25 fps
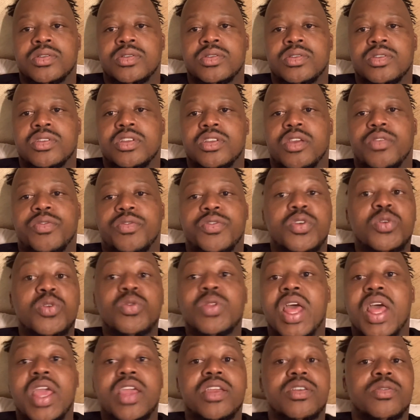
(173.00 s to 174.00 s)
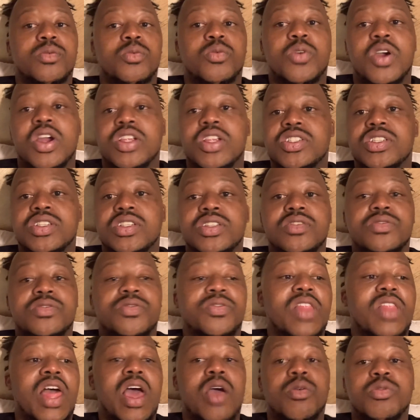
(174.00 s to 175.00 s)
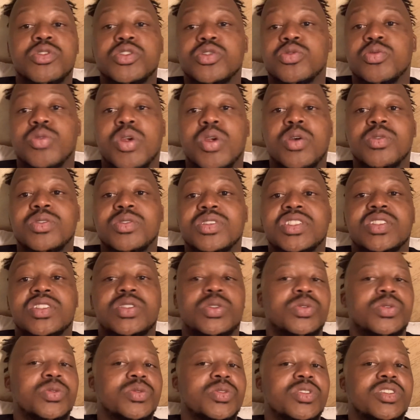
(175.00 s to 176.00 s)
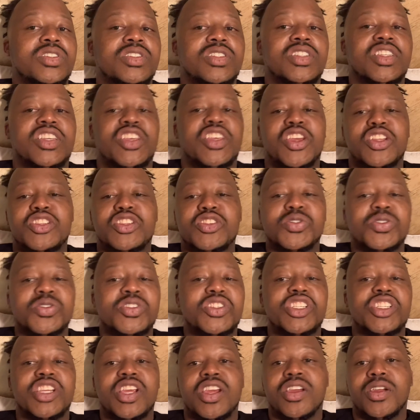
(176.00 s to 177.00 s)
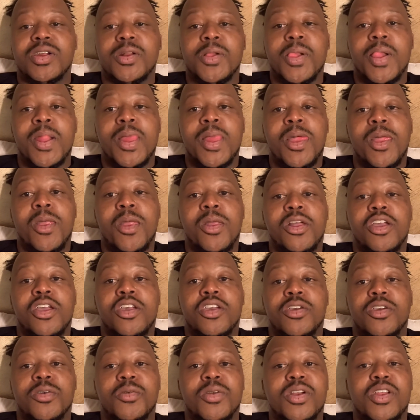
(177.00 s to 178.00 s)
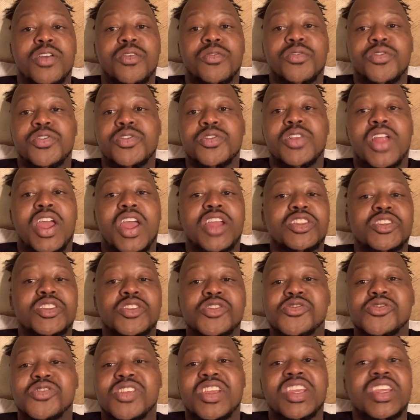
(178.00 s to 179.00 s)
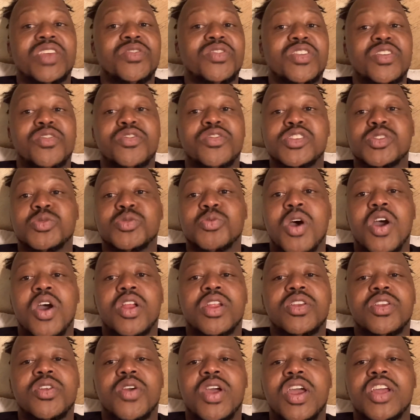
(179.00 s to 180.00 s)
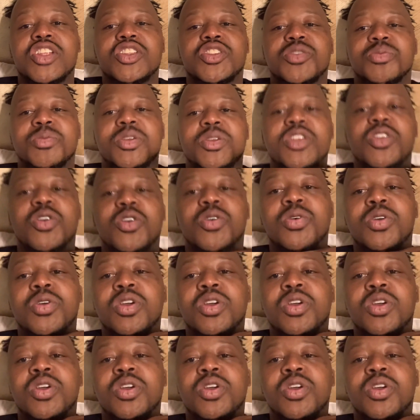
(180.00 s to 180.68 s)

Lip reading: If you like watching flowers grow, shoot, get your chair. Whatever you like to drink, even if it's water, don't have to be no